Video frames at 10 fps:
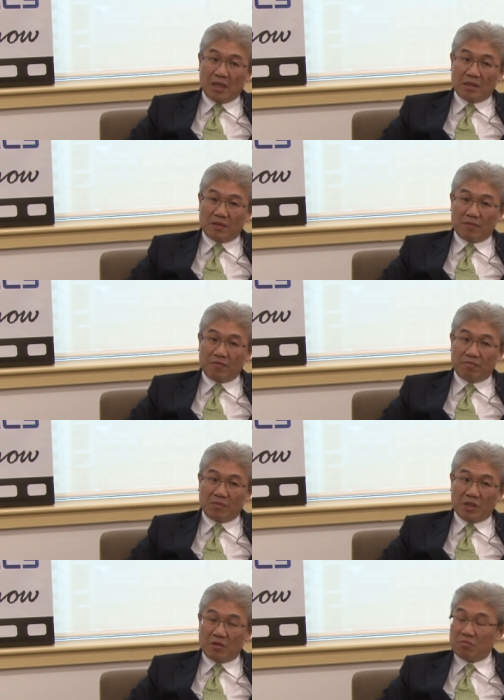it's a
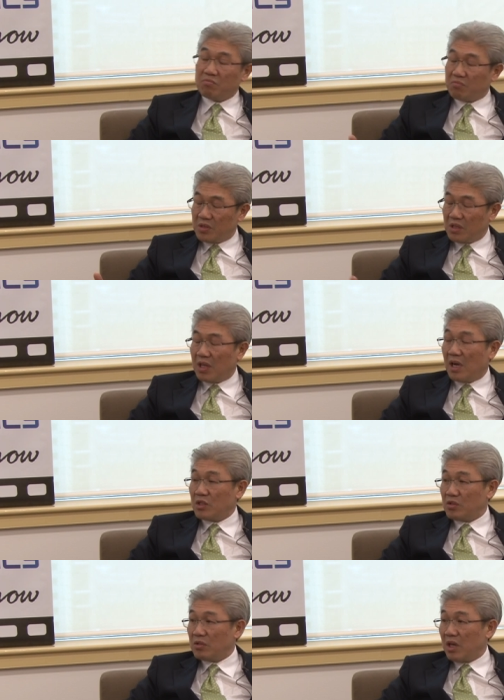you know it's a
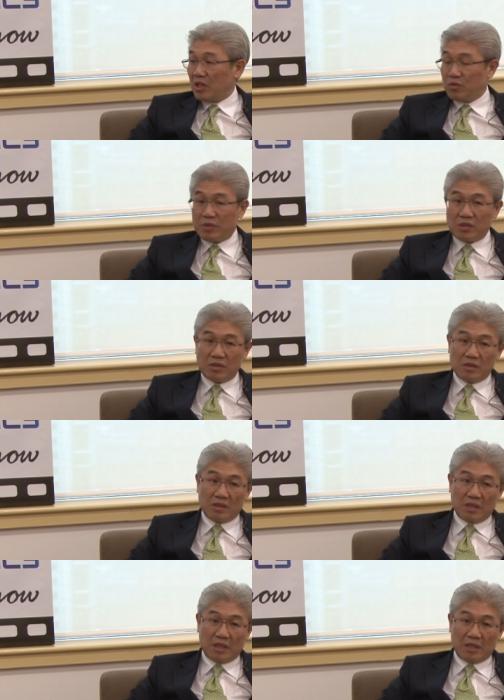large large
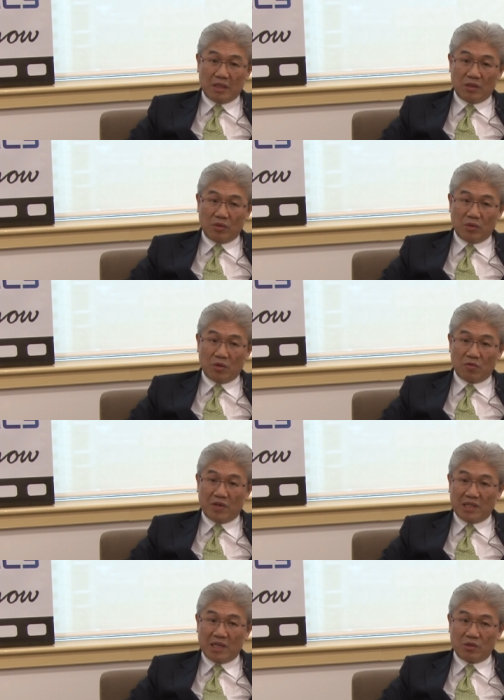business uh, in New York,
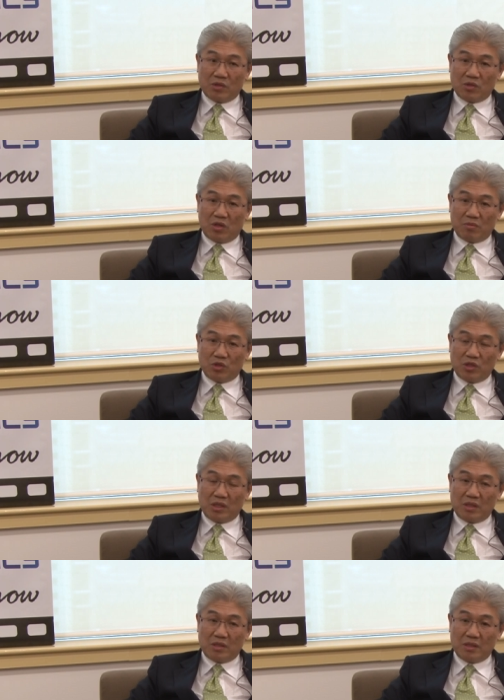5,000 slot
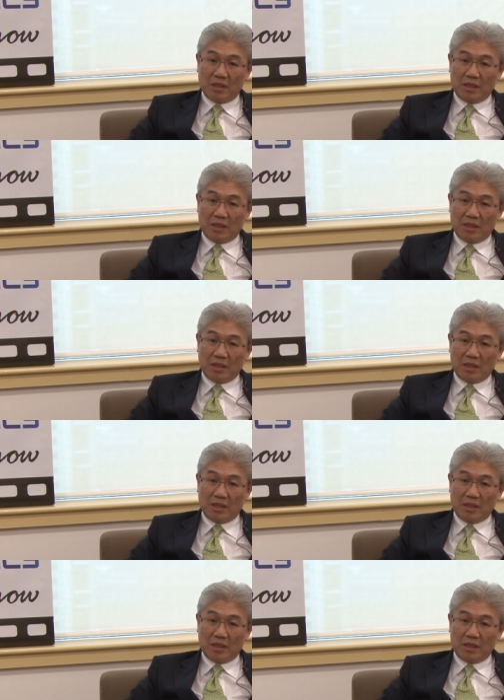machines,